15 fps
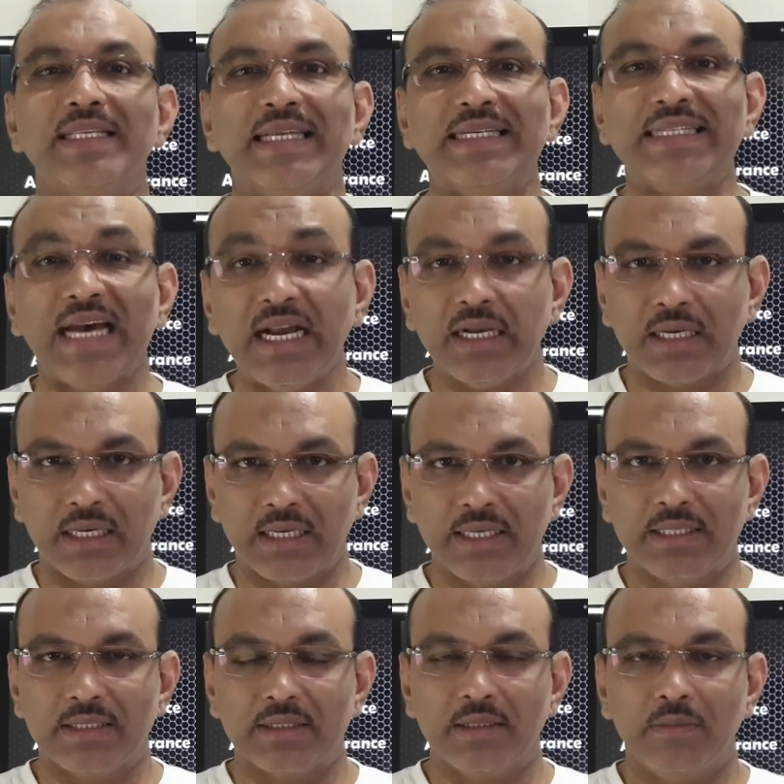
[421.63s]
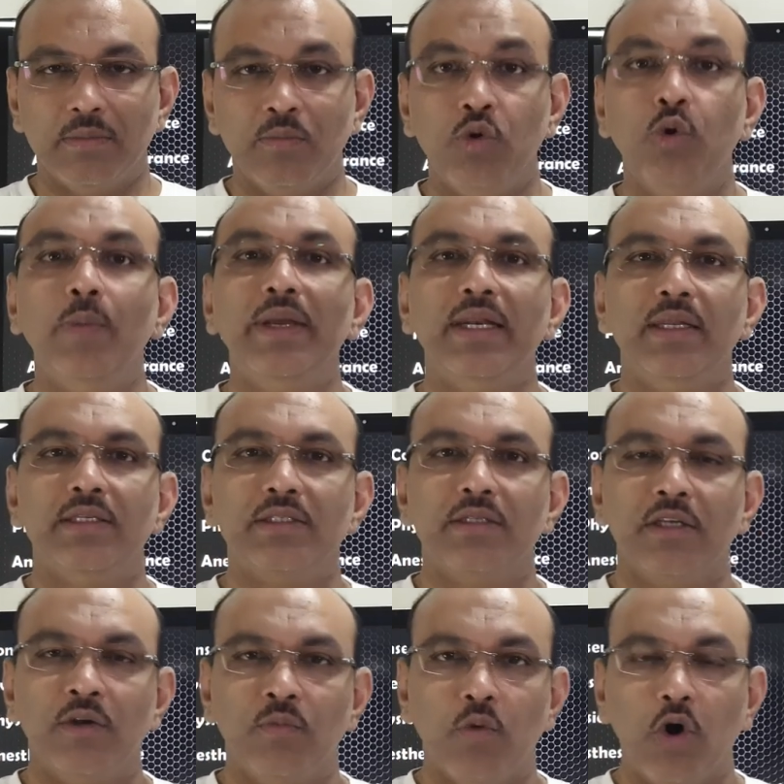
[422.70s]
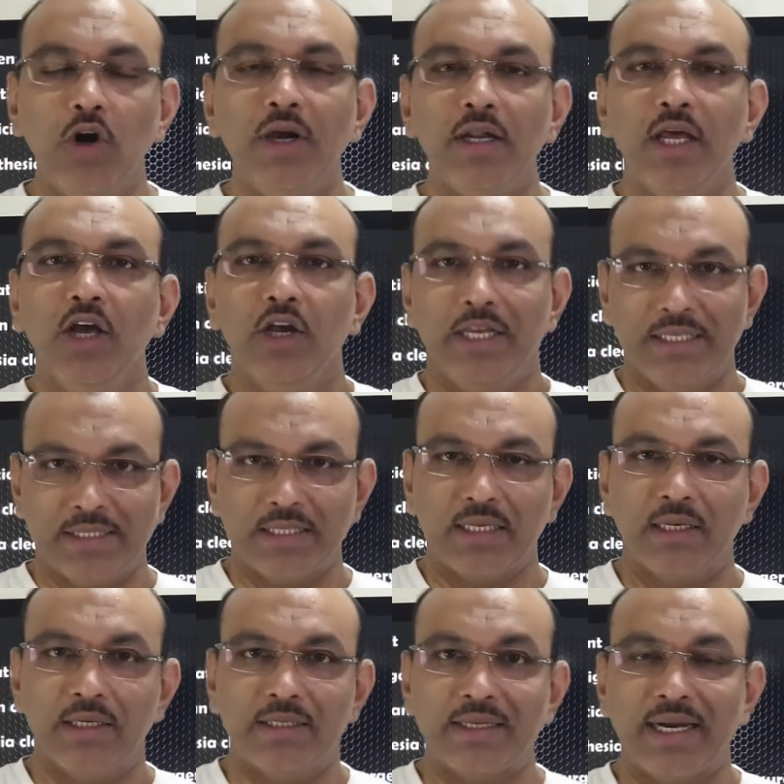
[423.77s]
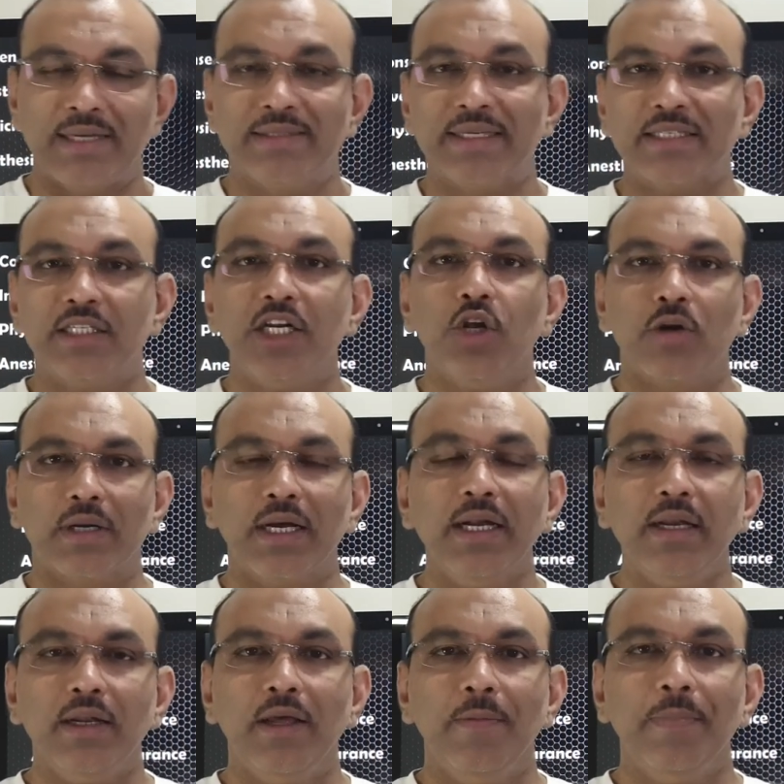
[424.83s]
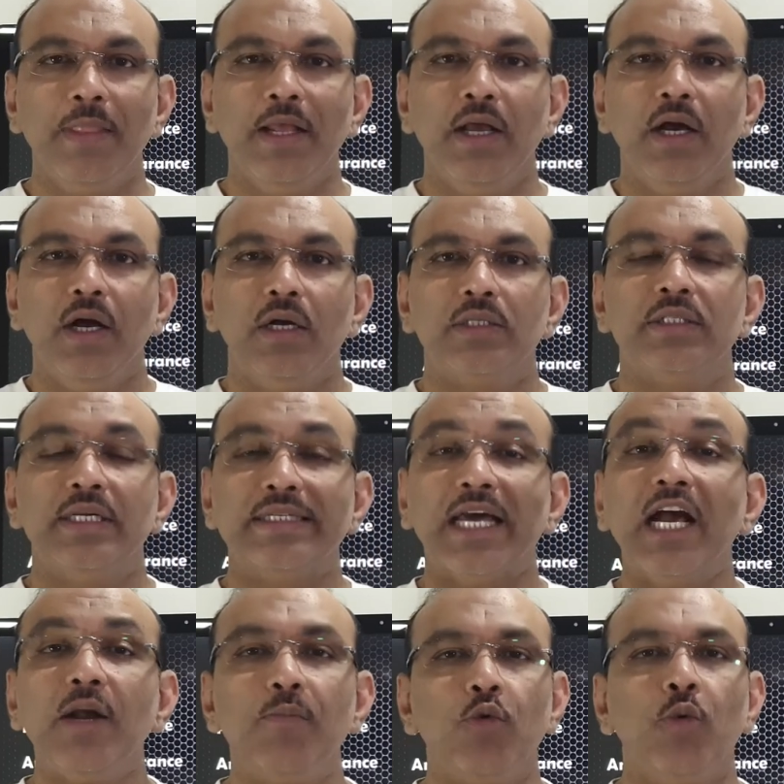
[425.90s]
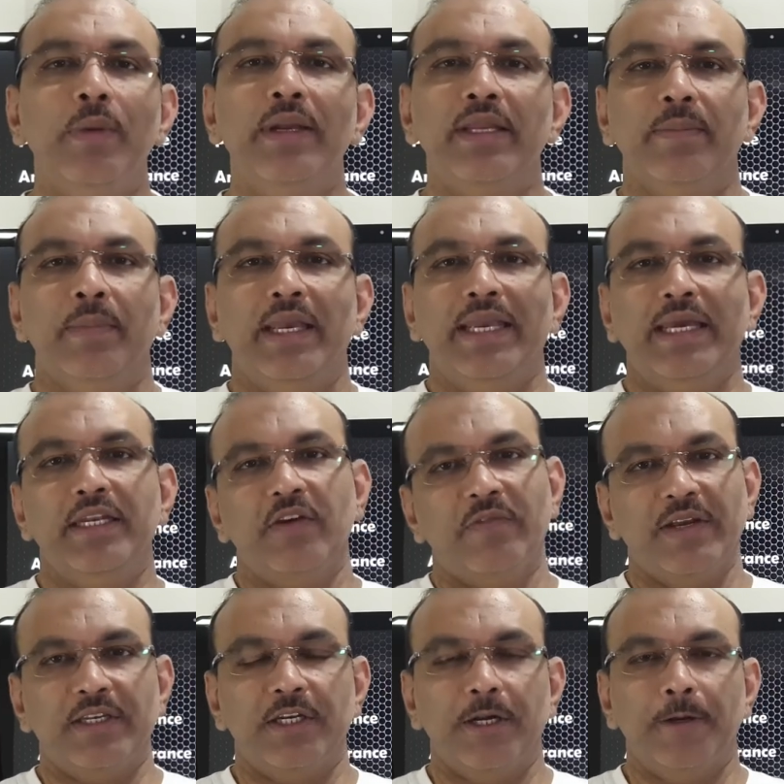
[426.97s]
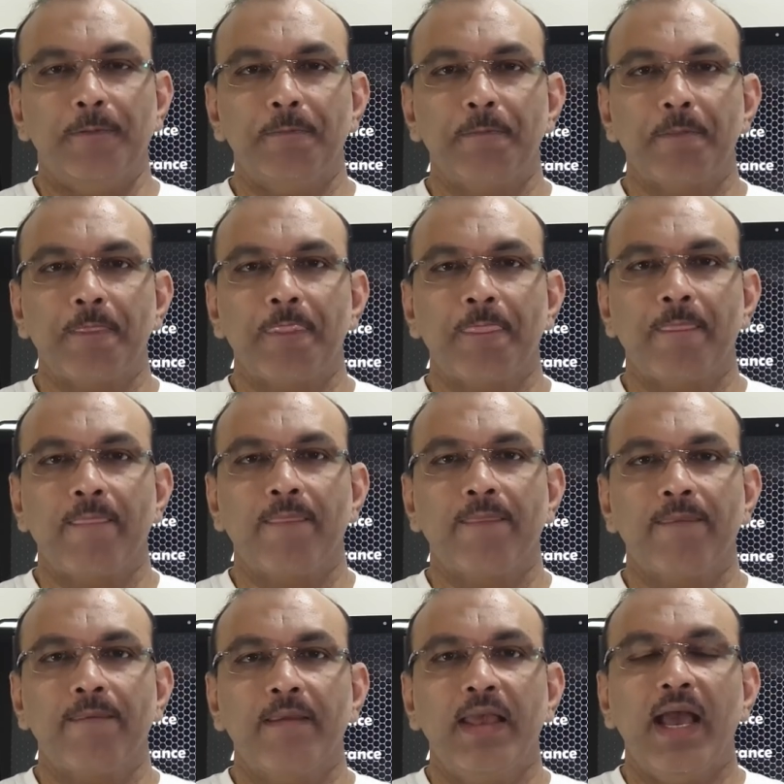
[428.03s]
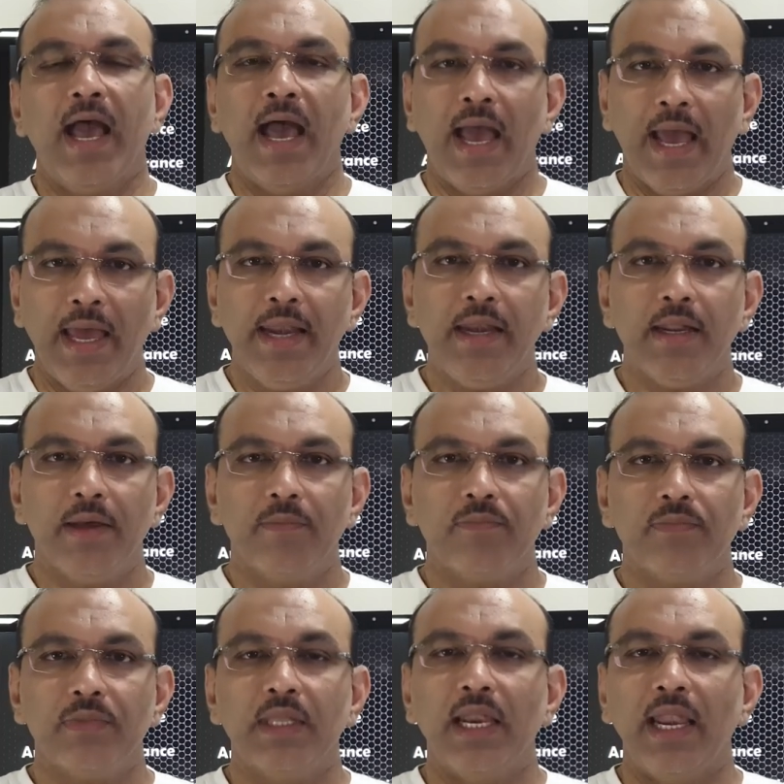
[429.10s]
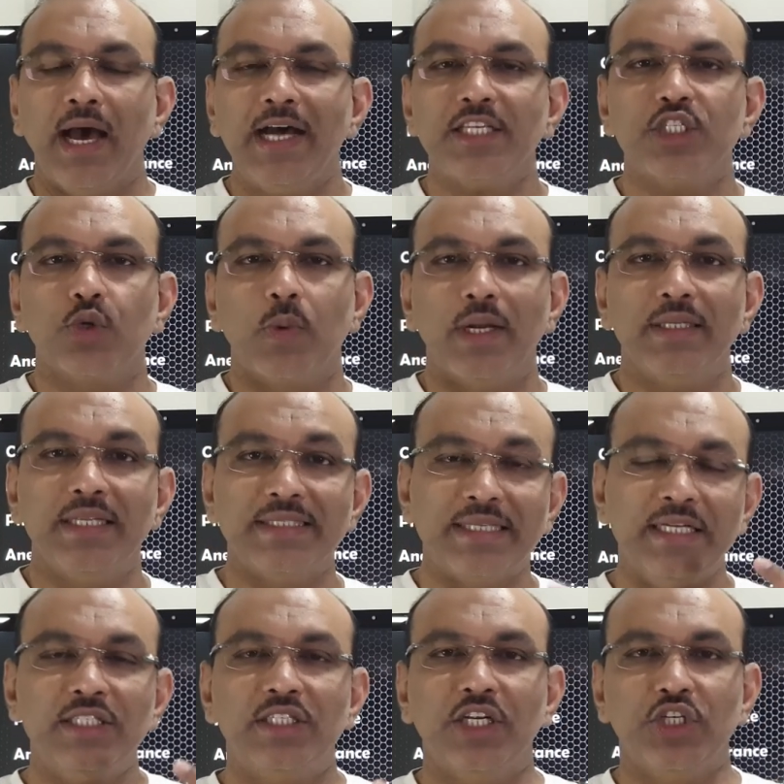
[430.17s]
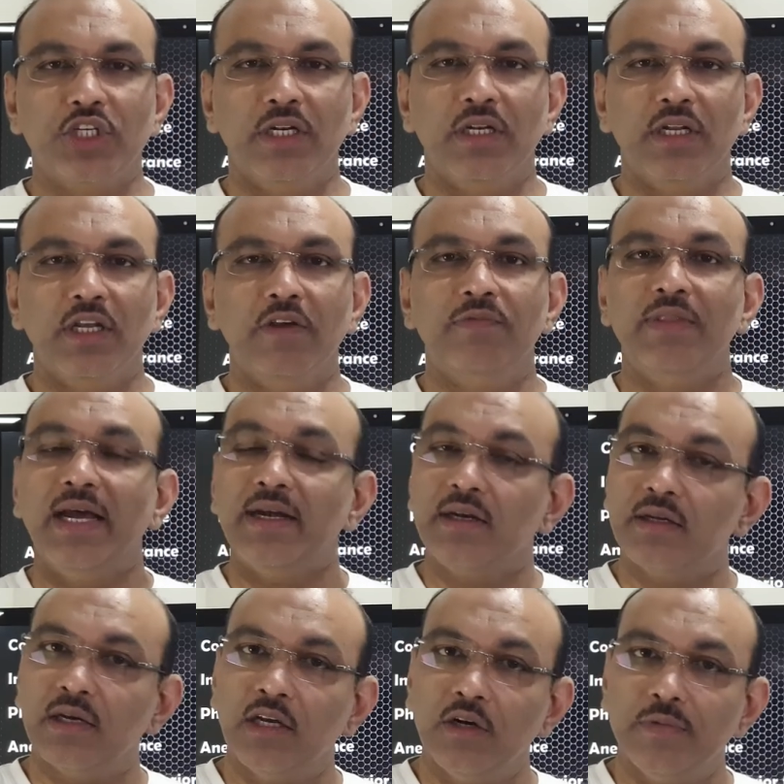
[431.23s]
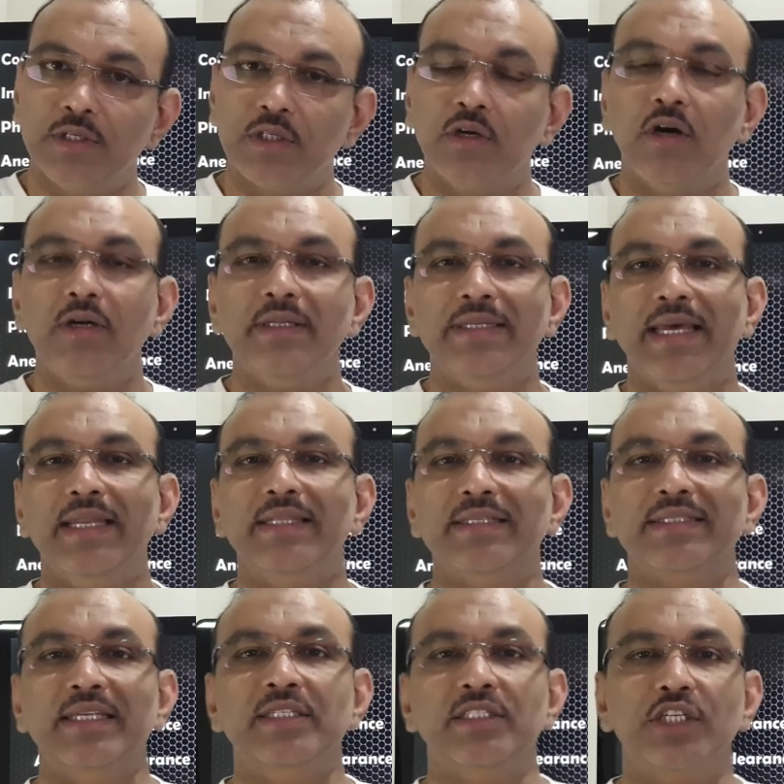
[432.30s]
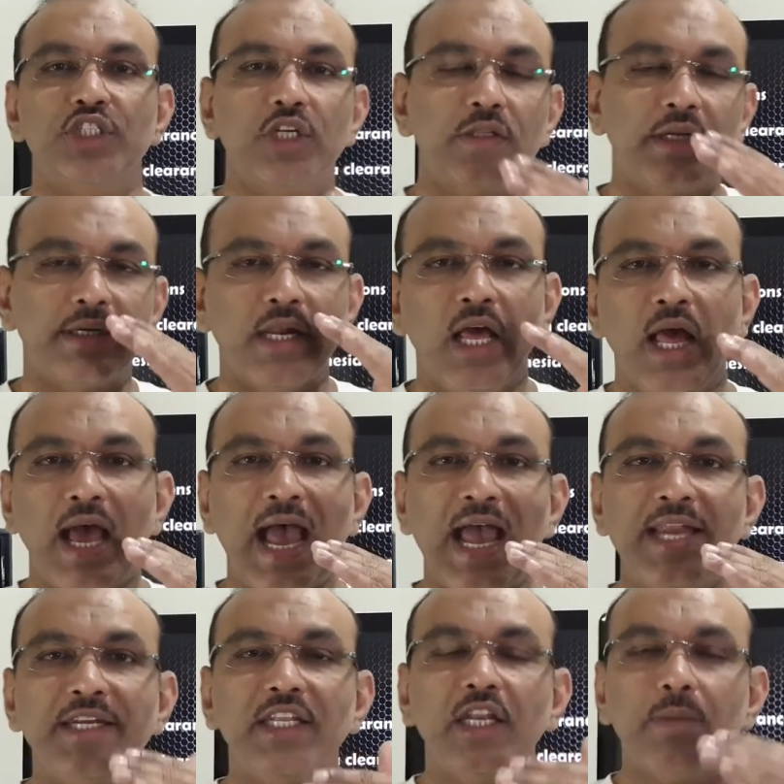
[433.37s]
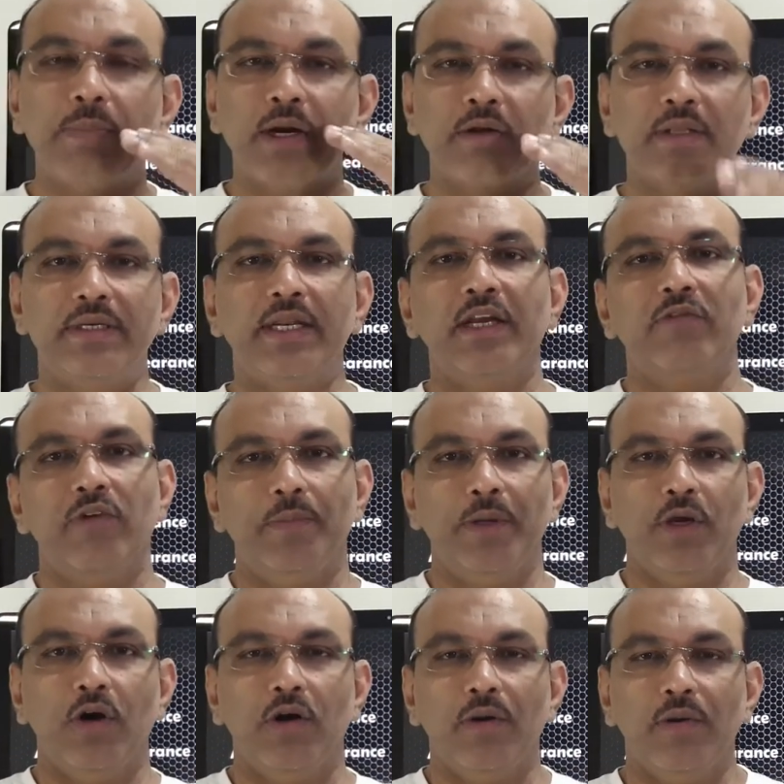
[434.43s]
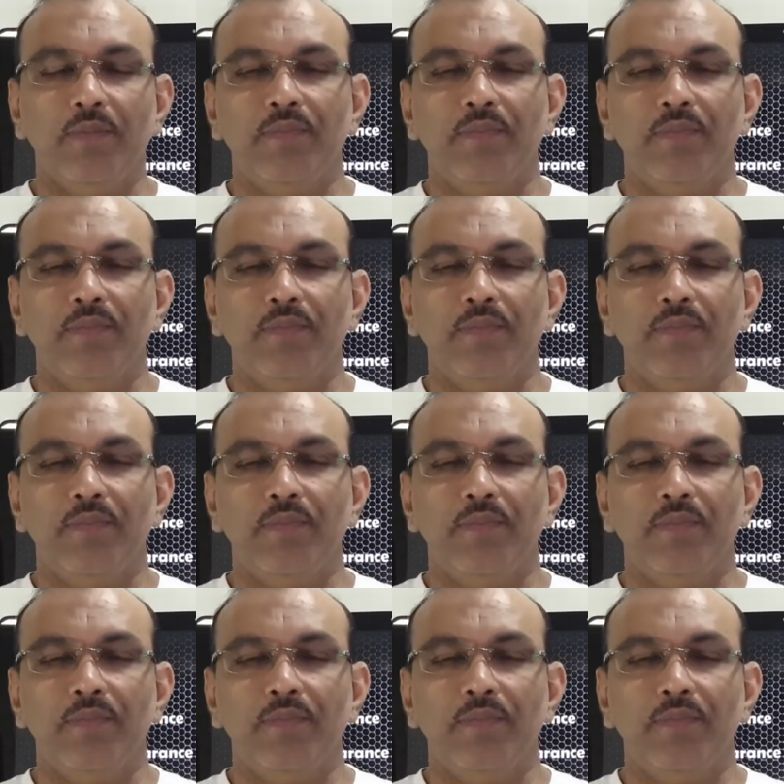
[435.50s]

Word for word: the tongue is movement is involved, is uh, transected or cut, the tongue movement may get affected and the last one, the sensation. If that nerve is gone, then the sensation, that anterior part of the tongue will be gone.